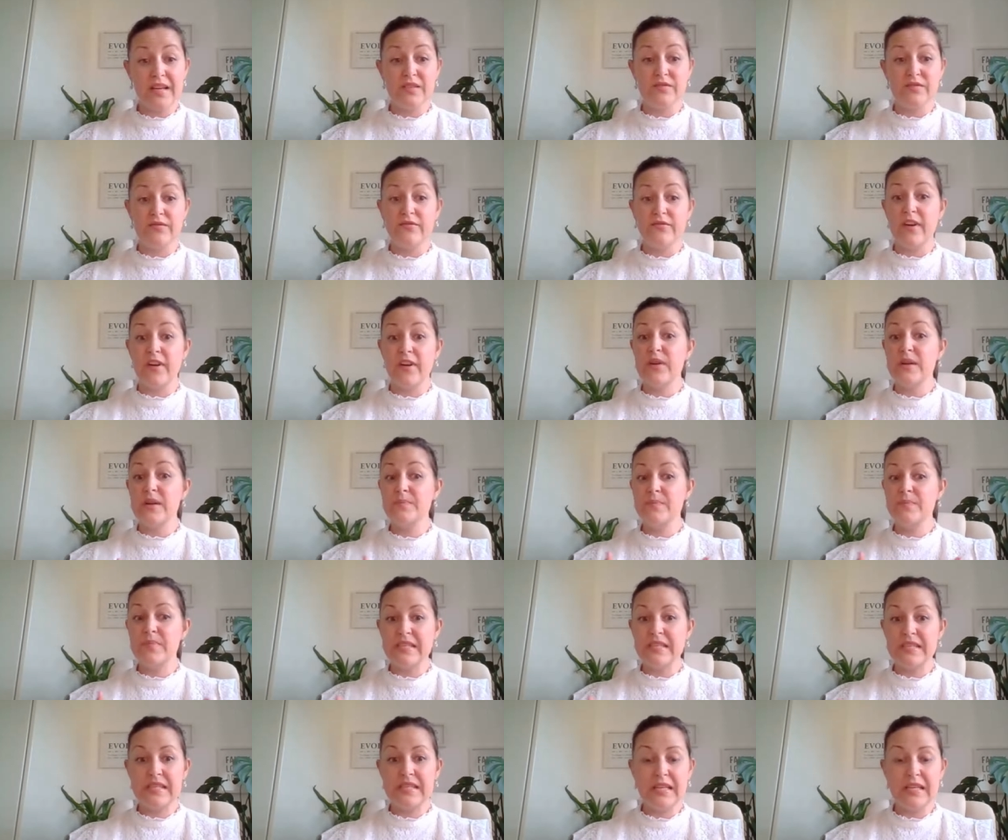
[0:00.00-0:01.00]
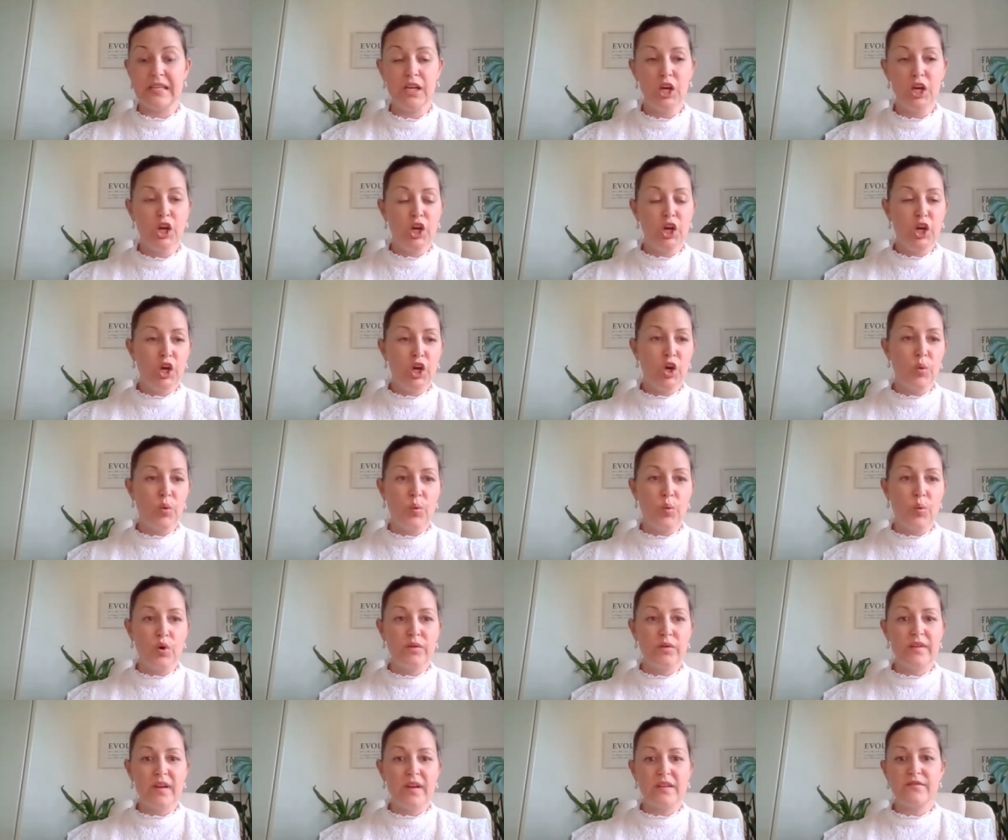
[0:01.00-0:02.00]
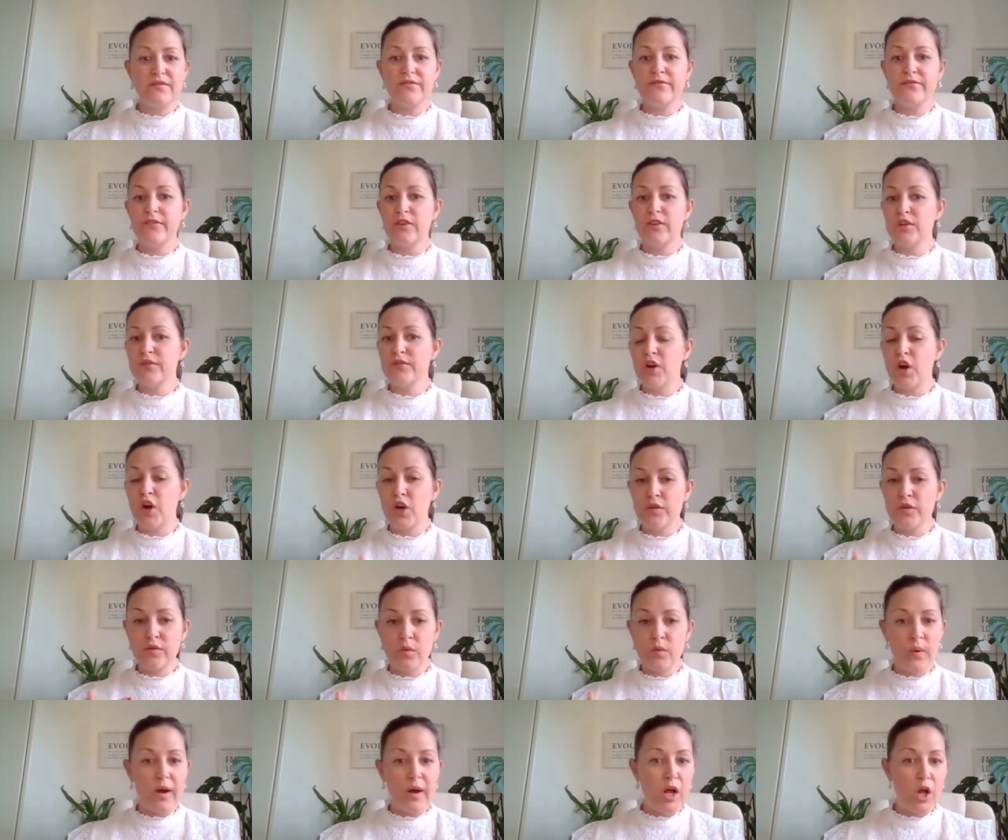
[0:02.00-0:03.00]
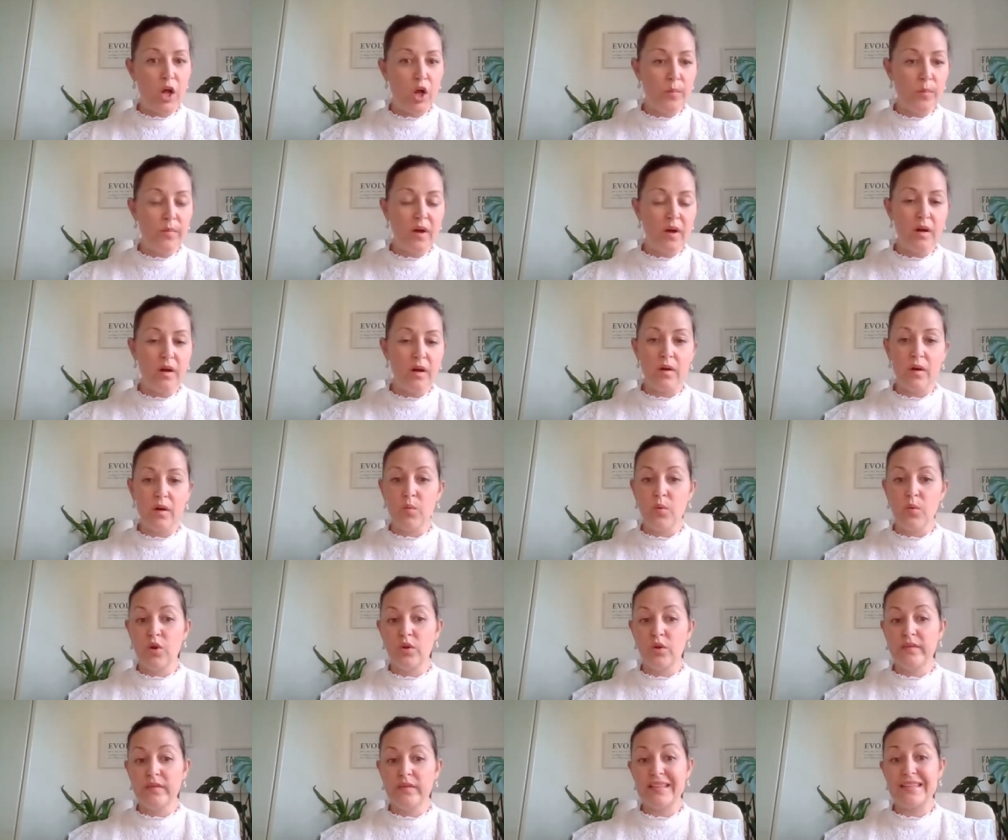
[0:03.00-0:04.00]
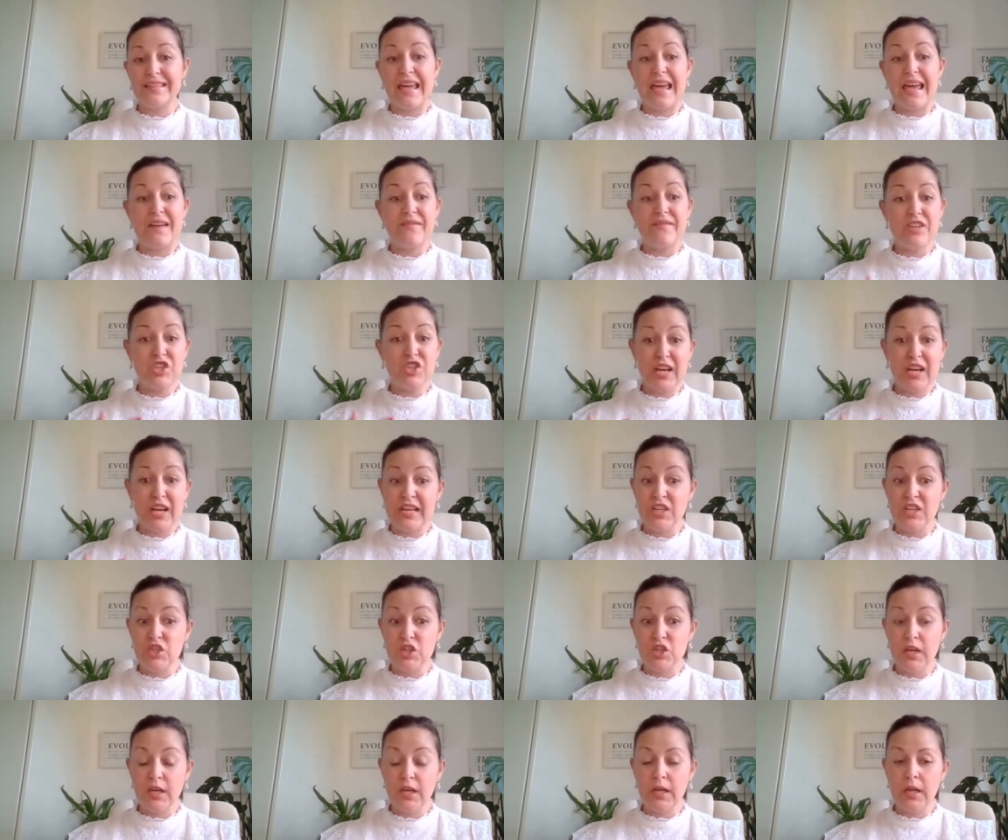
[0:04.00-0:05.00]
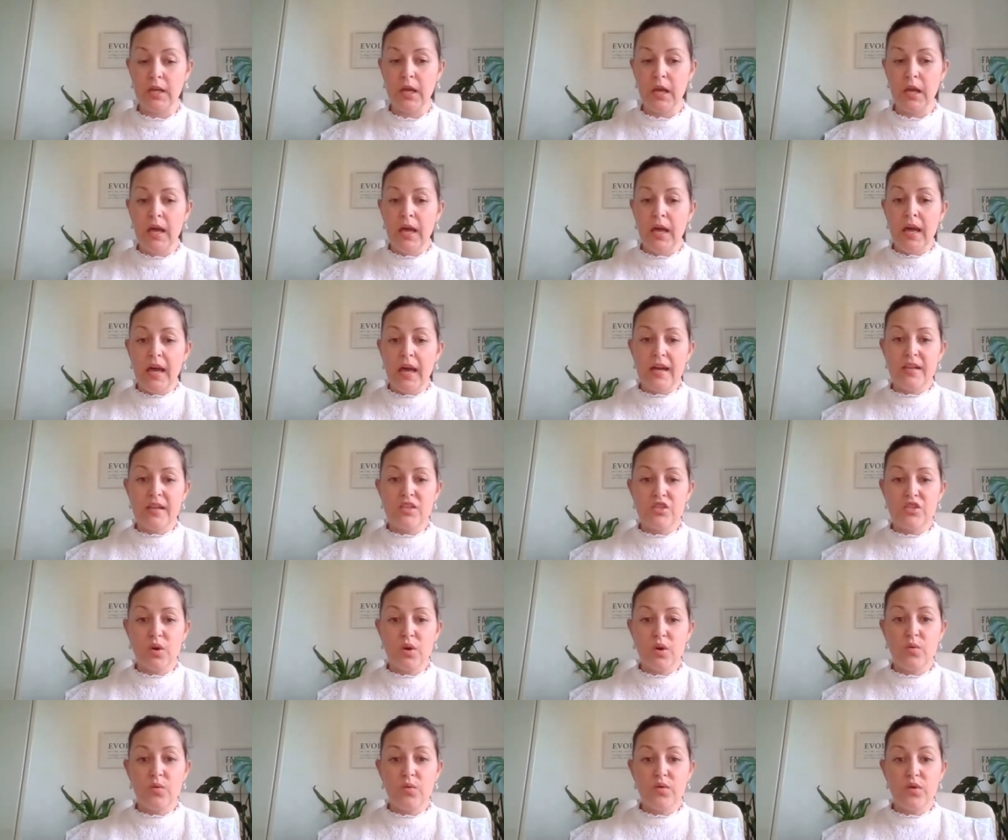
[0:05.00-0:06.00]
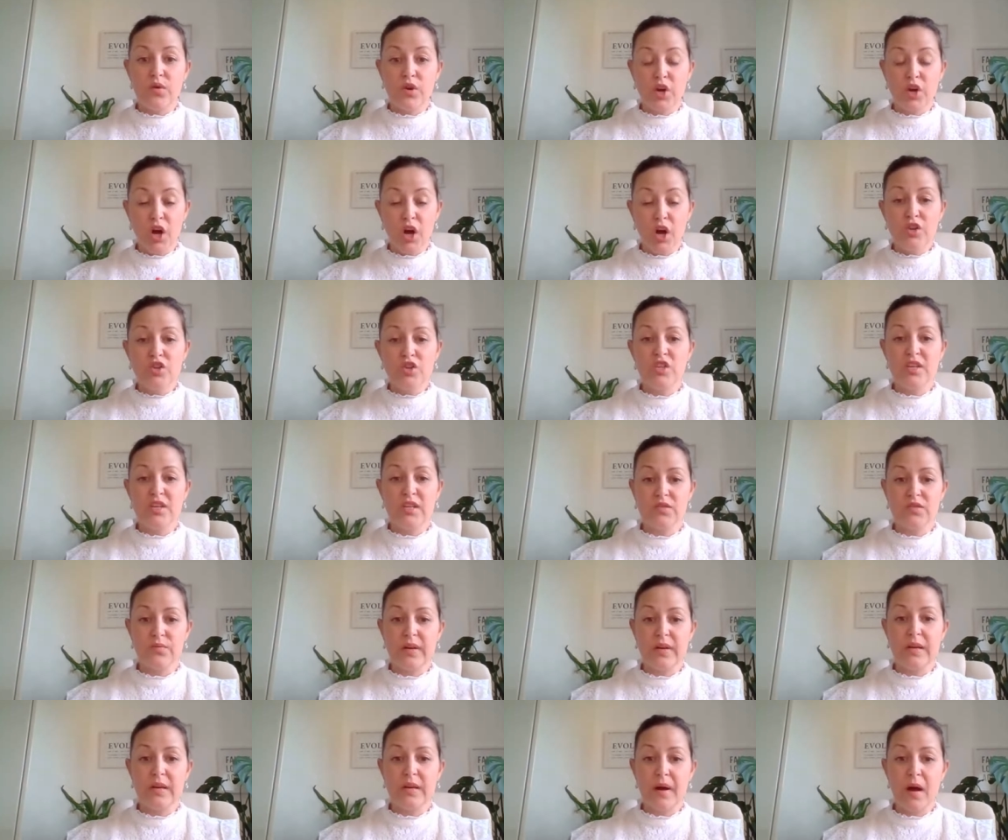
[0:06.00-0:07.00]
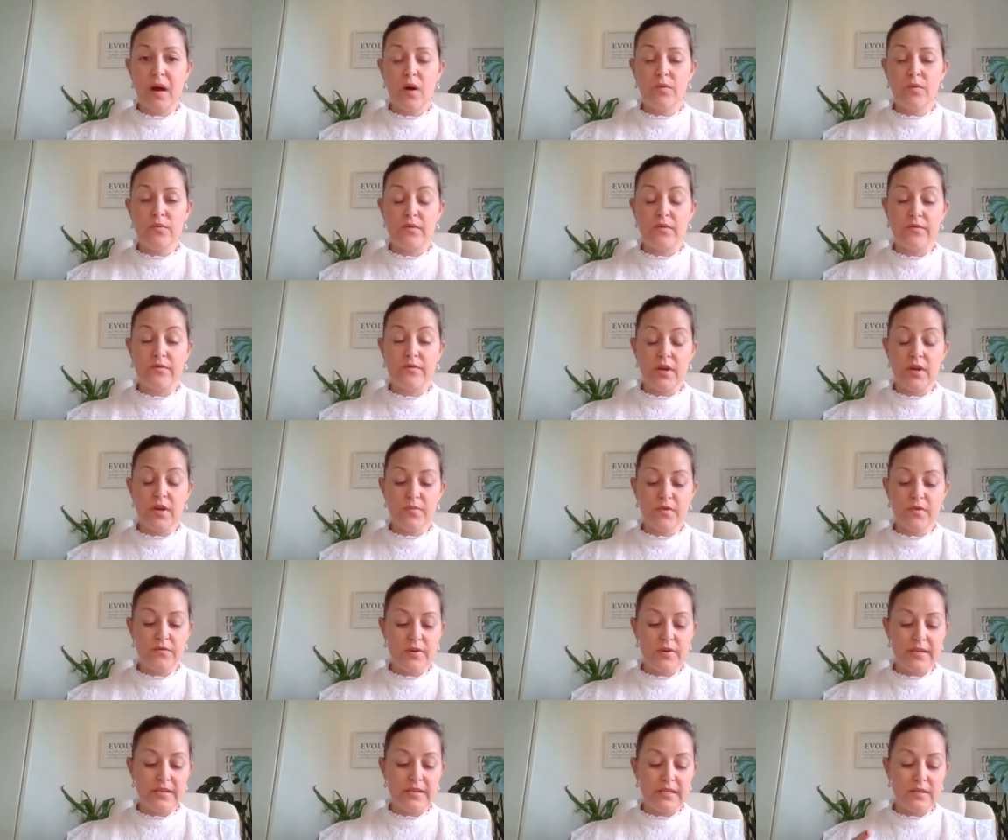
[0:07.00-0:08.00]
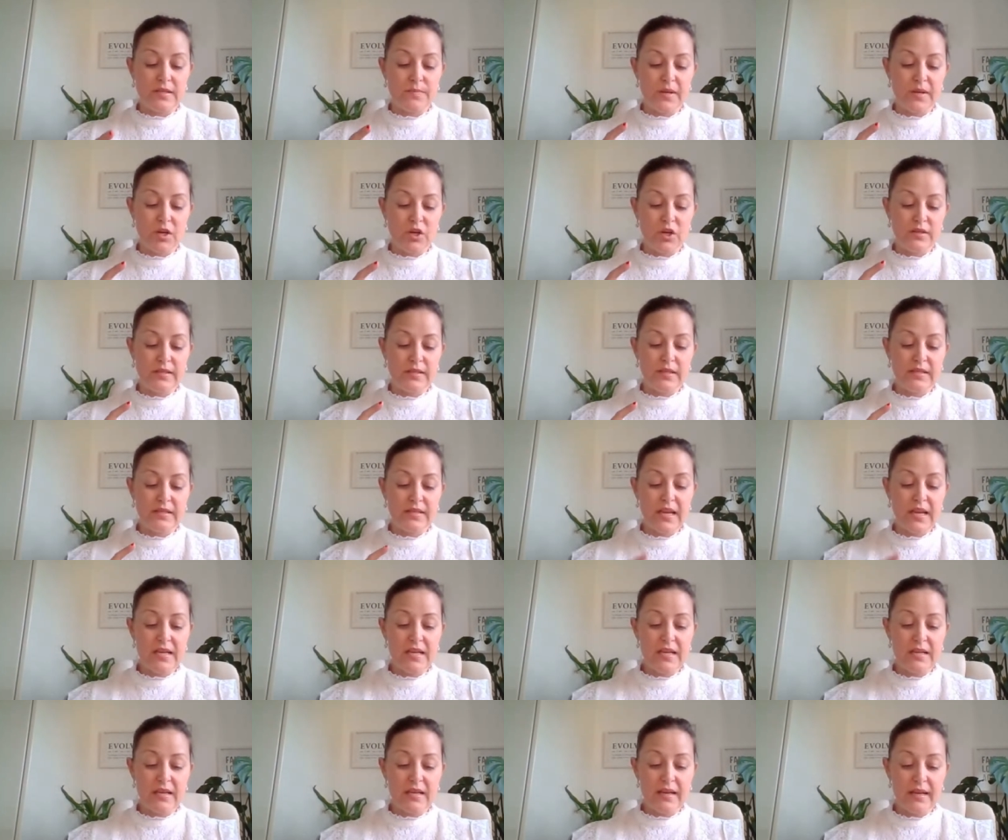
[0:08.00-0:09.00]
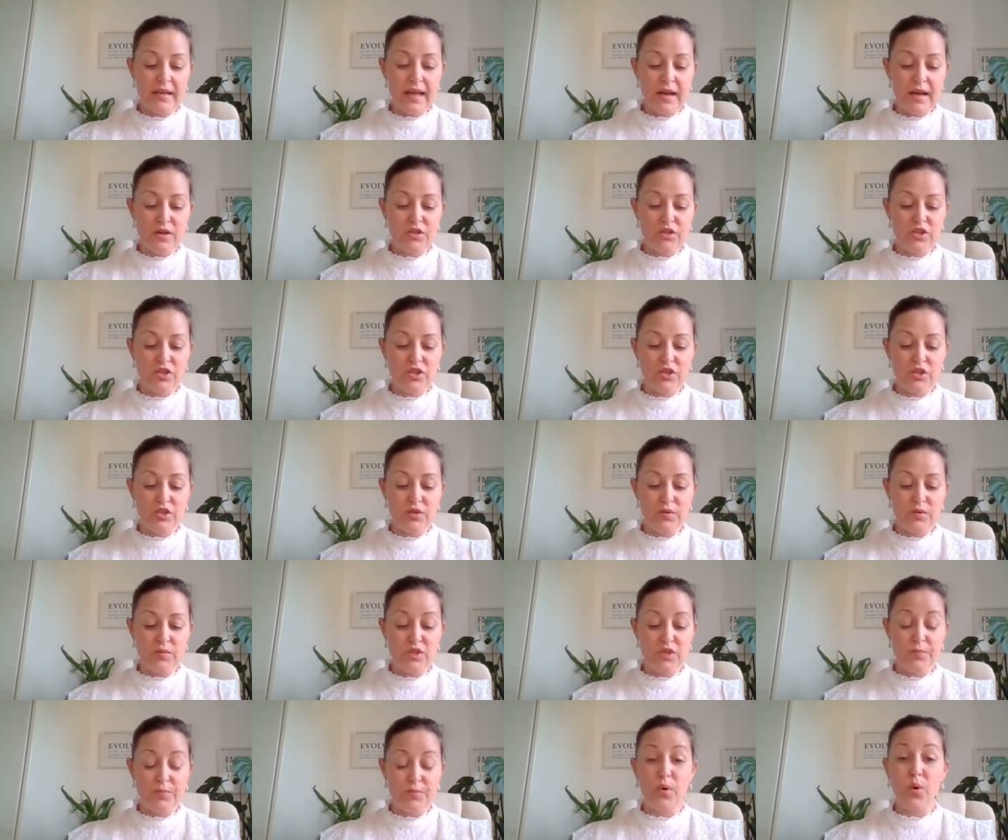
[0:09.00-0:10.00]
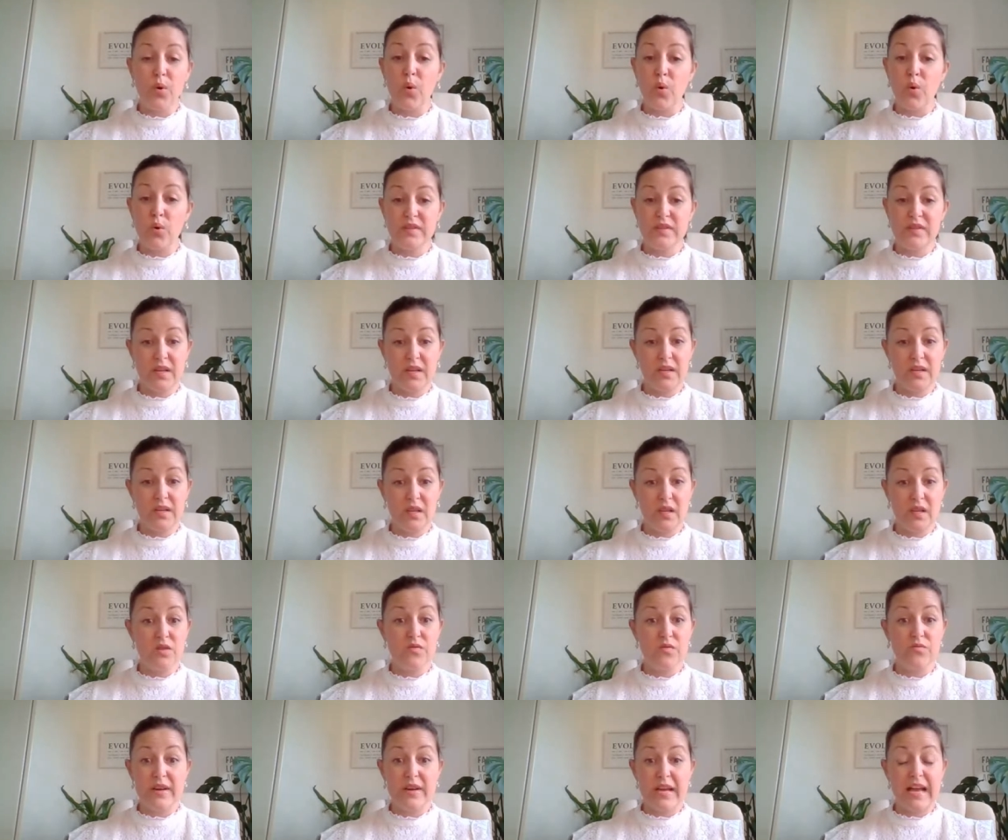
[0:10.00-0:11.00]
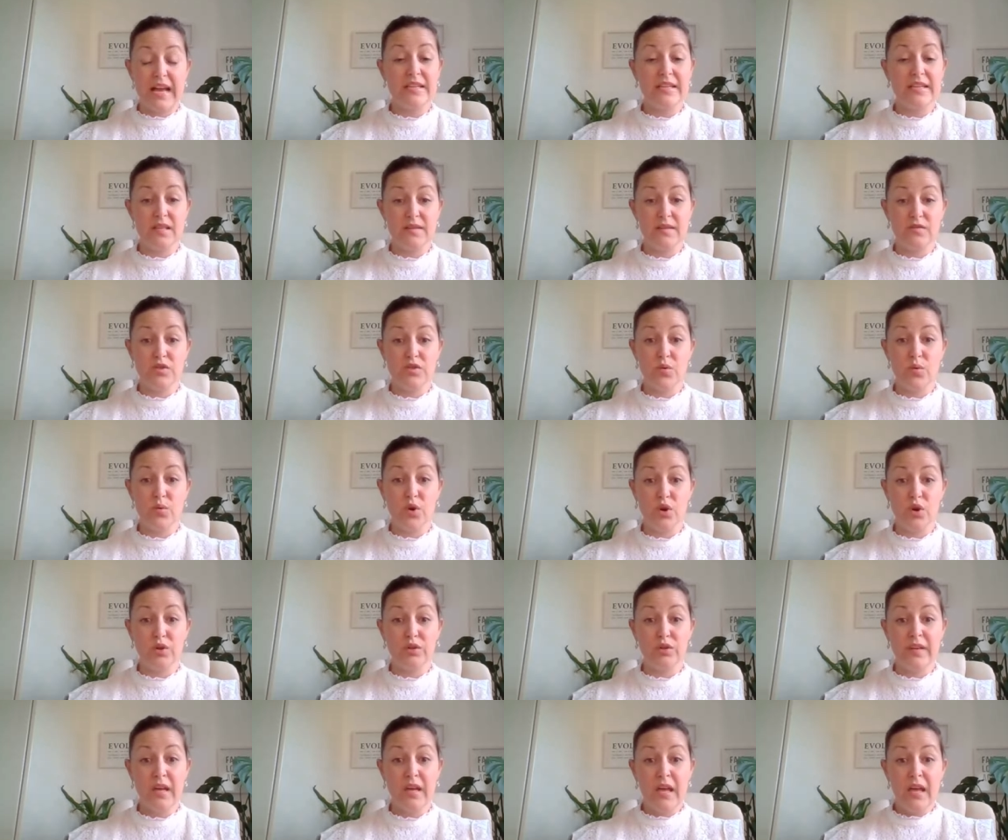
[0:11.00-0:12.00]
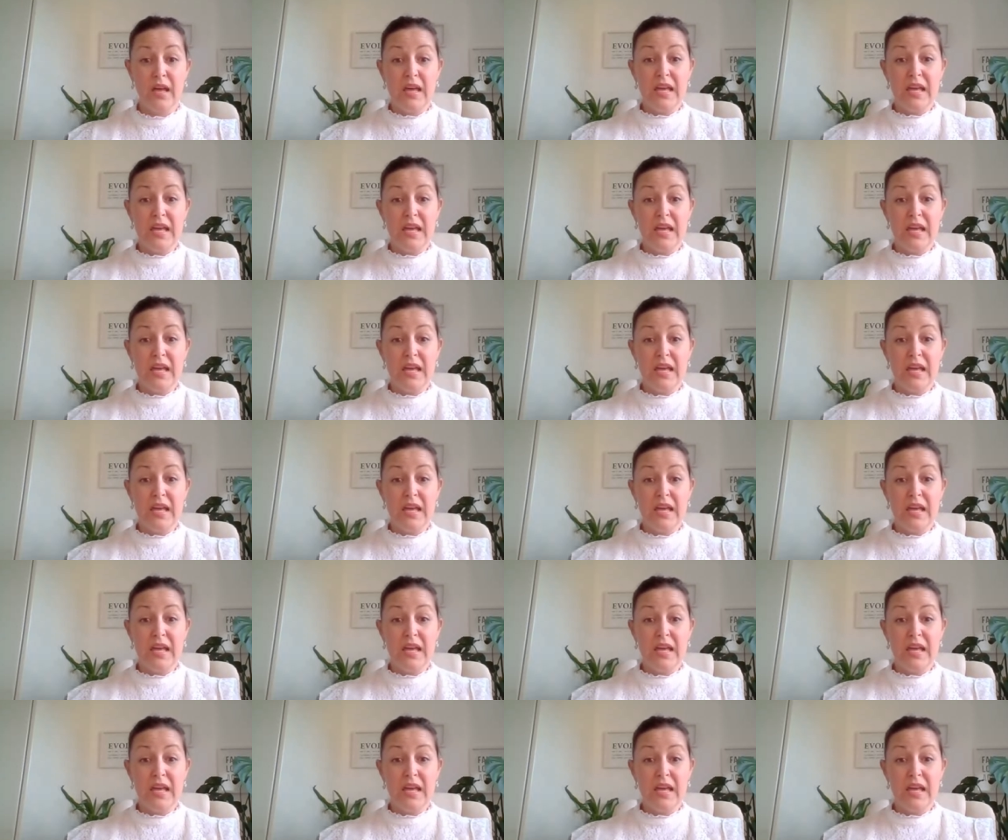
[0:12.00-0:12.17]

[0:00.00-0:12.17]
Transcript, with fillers: that is very busy, a world that's full of overwhelm, a, a world that's ever-changing. And so coaching is really powerful for a number of reasons, because it take it allows you to, to pause in, in the reality of your world,